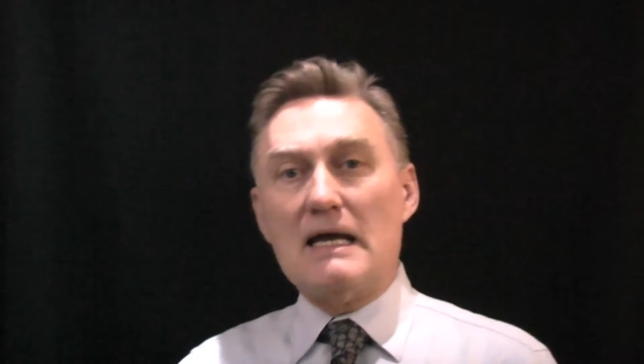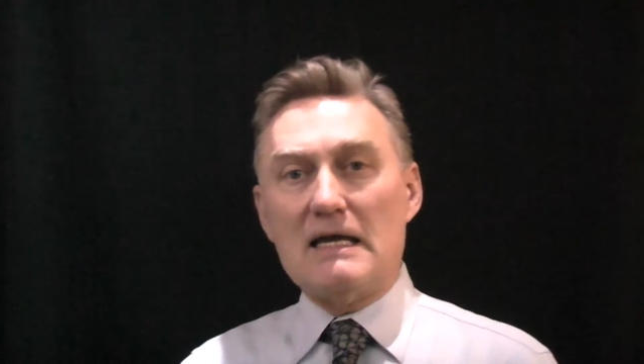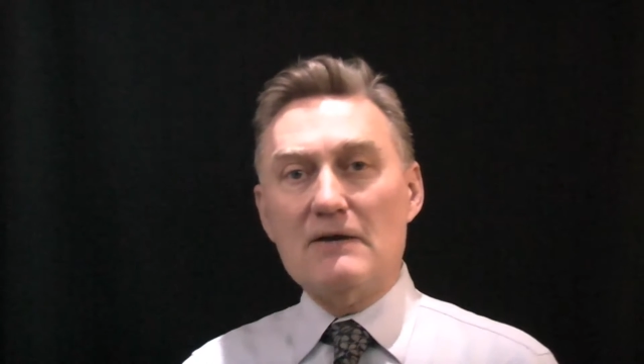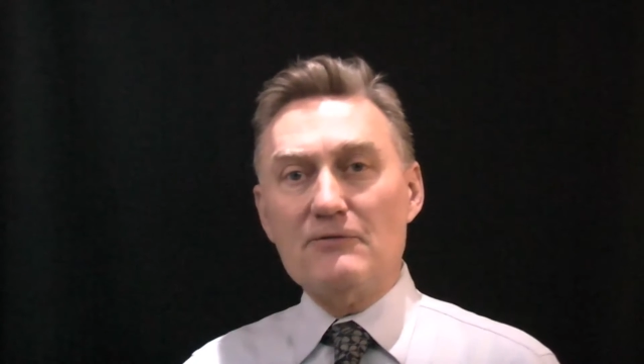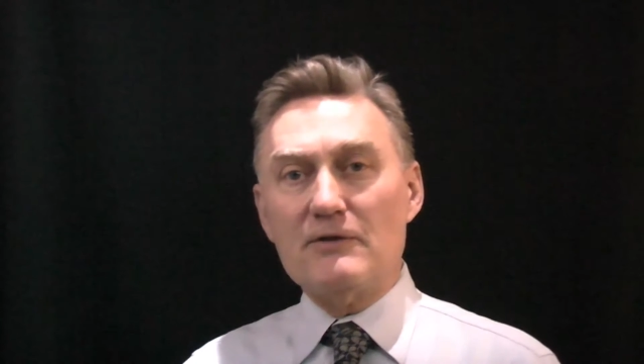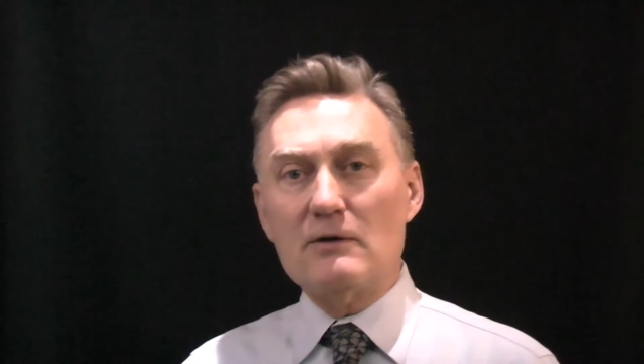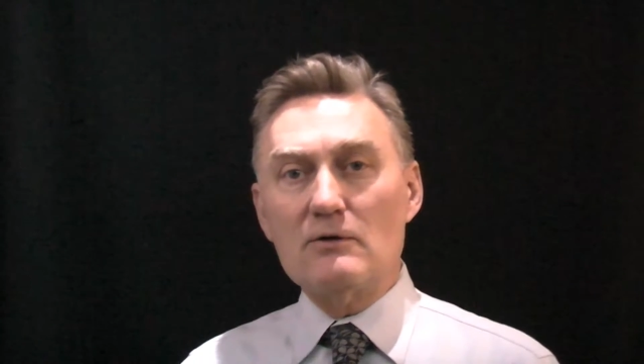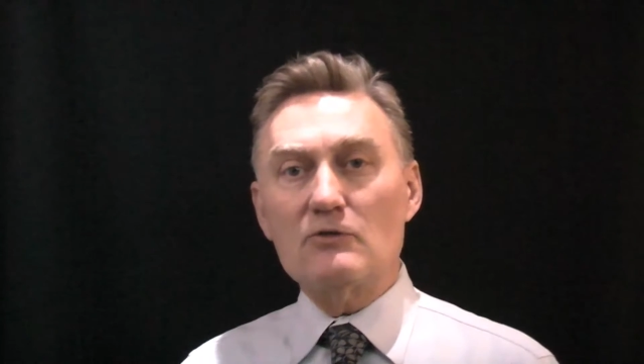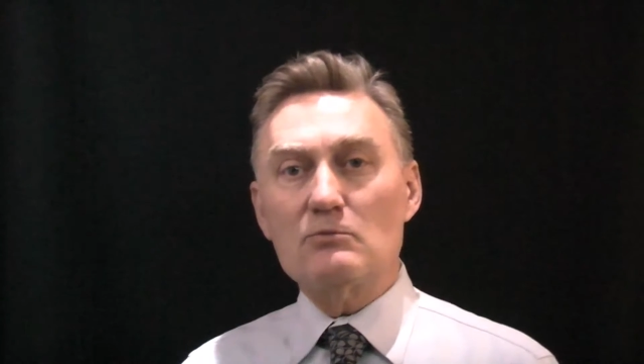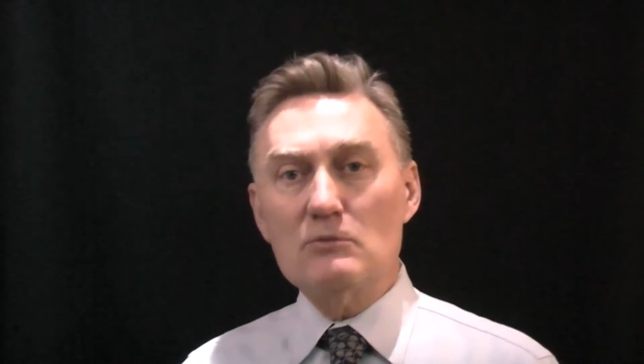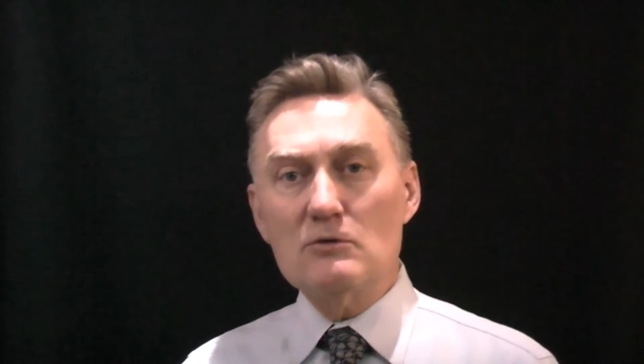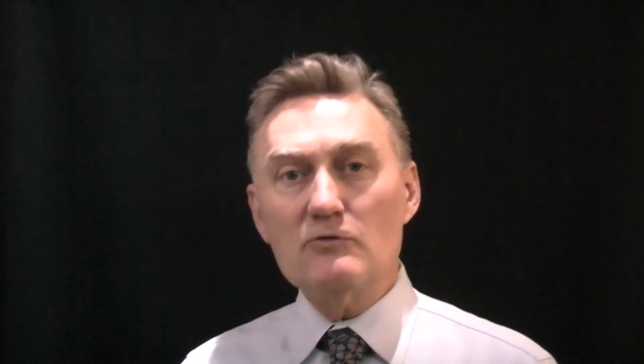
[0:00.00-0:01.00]
If there
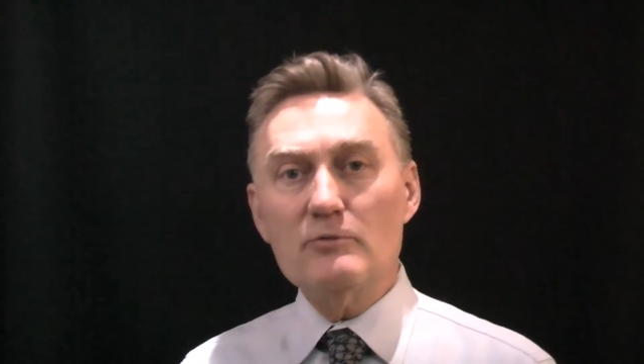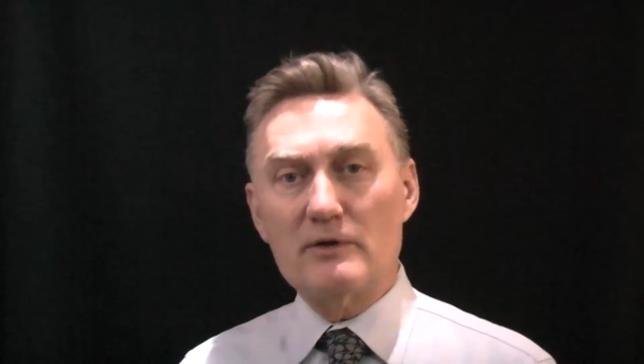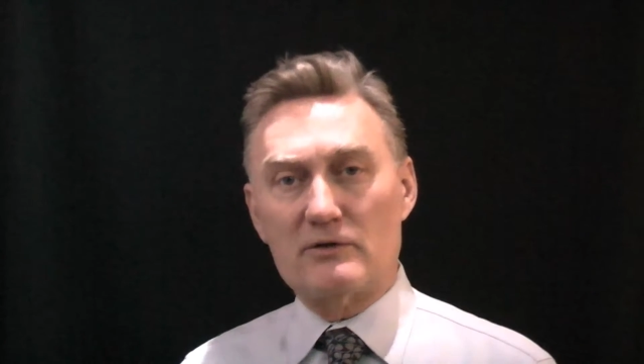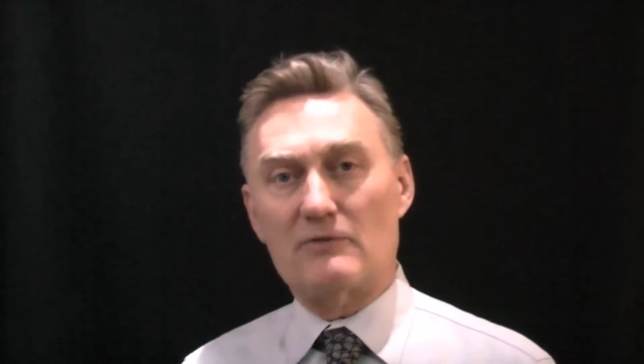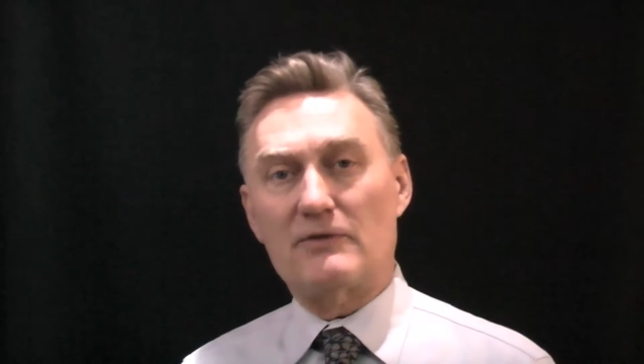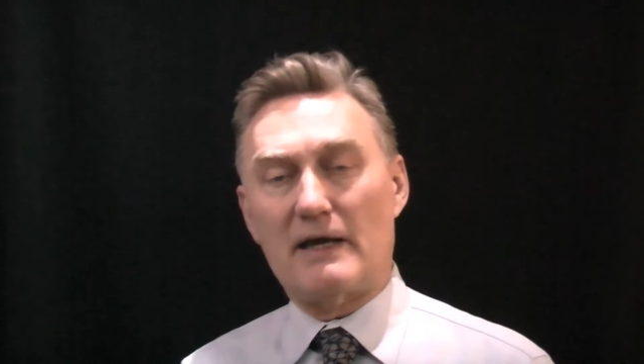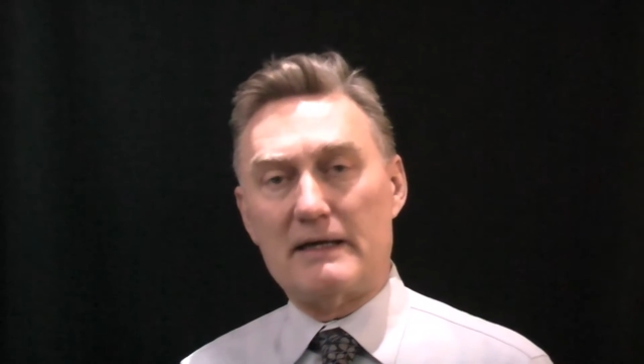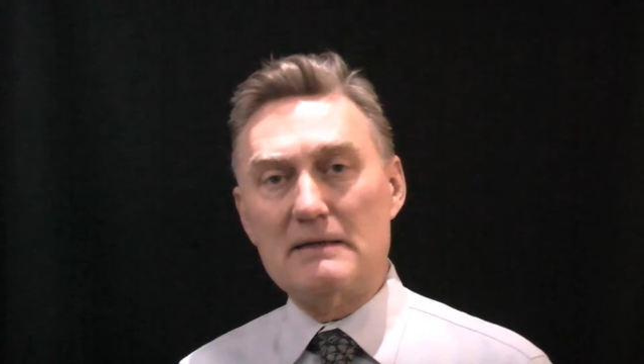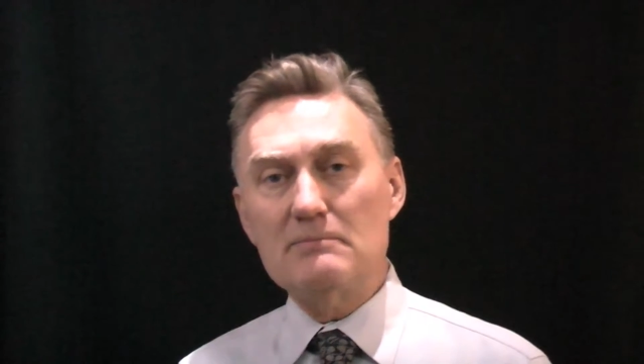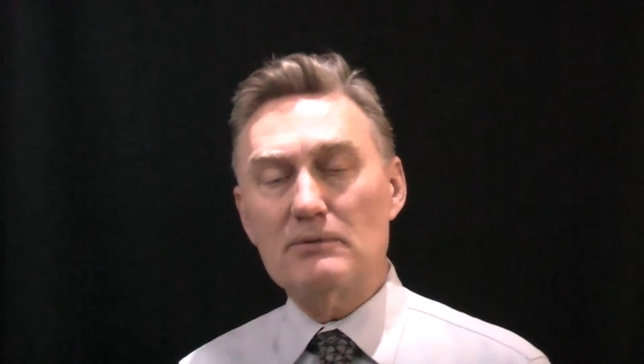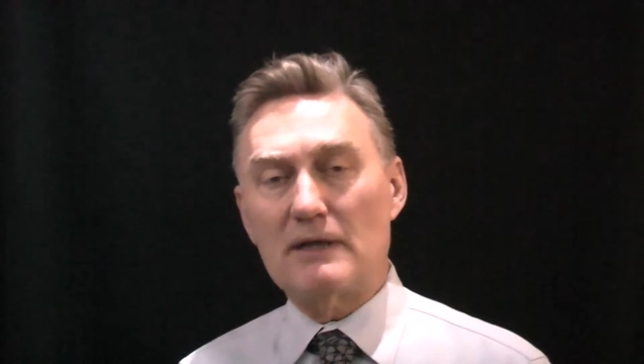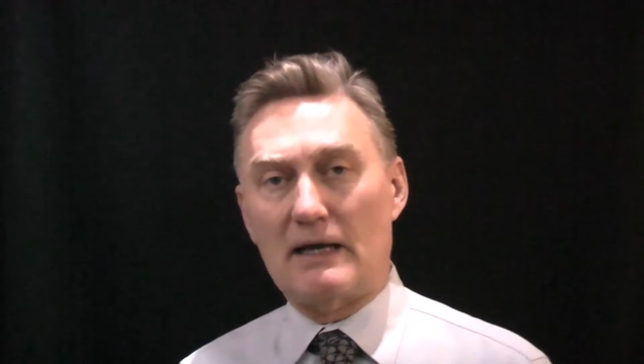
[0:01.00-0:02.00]
is movement of that
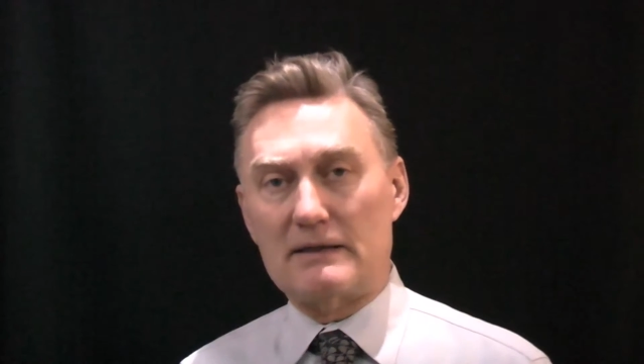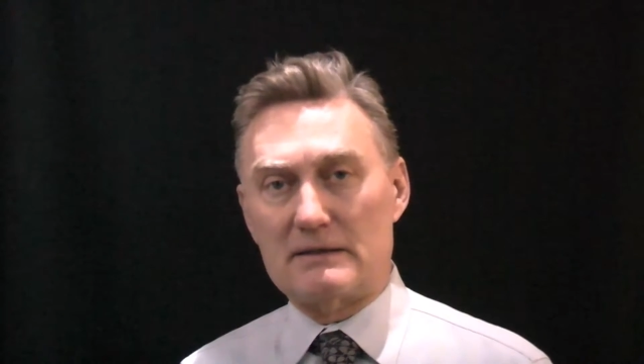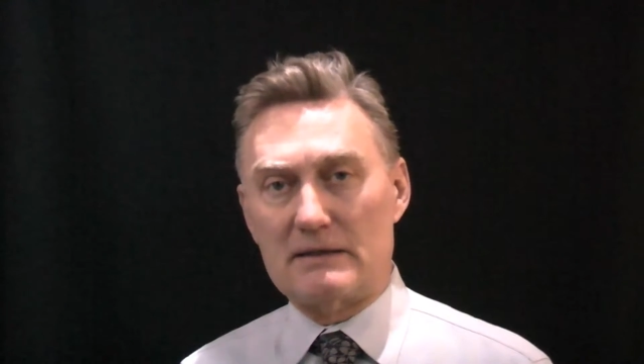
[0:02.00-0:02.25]
implant